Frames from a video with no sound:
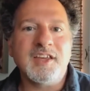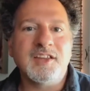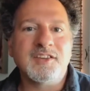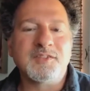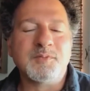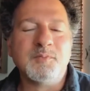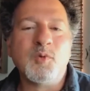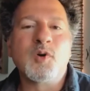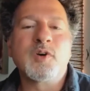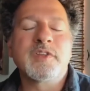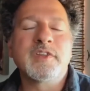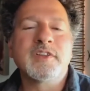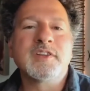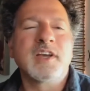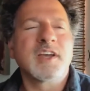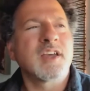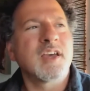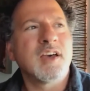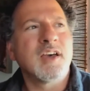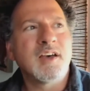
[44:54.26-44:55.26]
more than
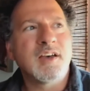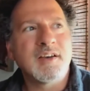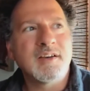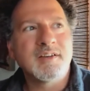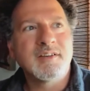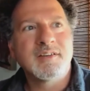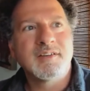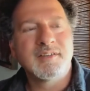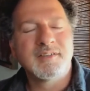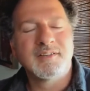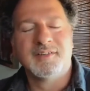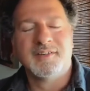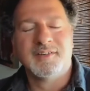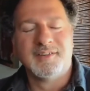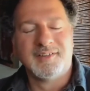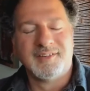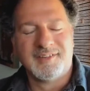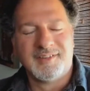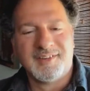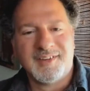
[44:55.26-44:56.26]
like, huh.
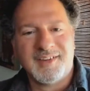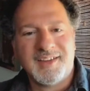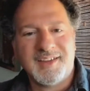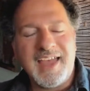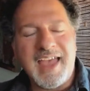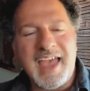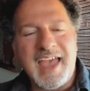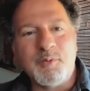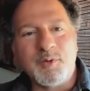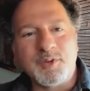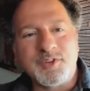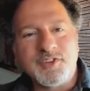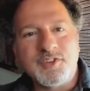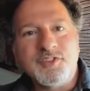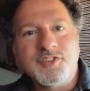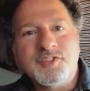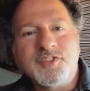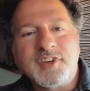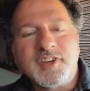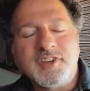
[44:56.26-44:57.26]
And what's
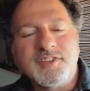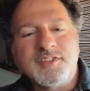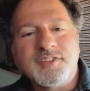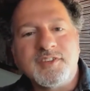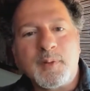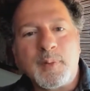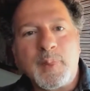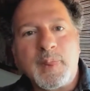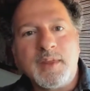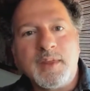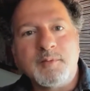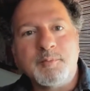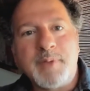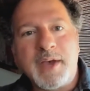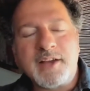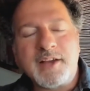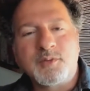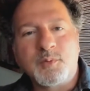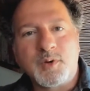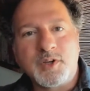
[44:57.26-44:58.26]
interesting is
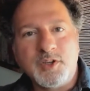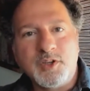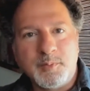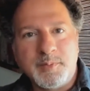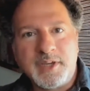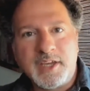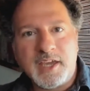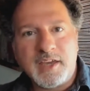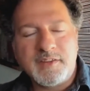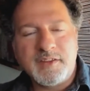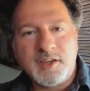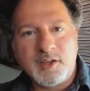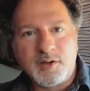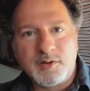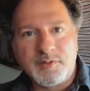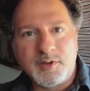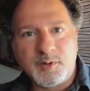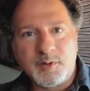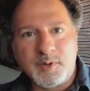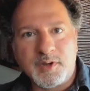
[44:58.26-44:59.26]
back to what you began the
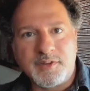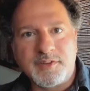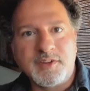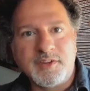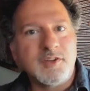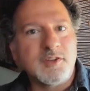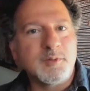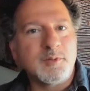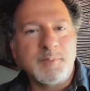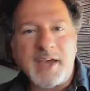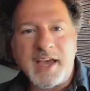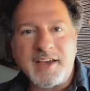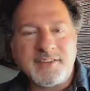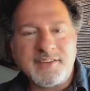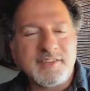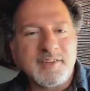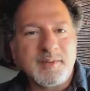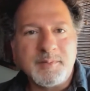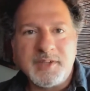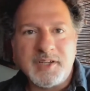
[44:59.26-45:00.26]
interview with. You
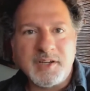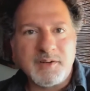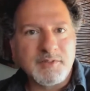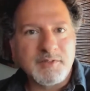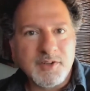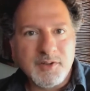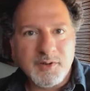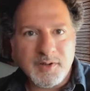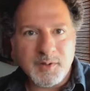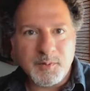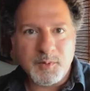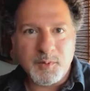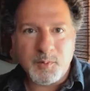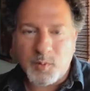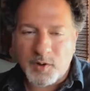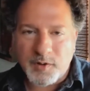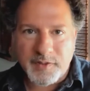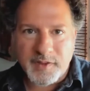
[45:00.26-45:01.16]
passed them, you never knew anyone worked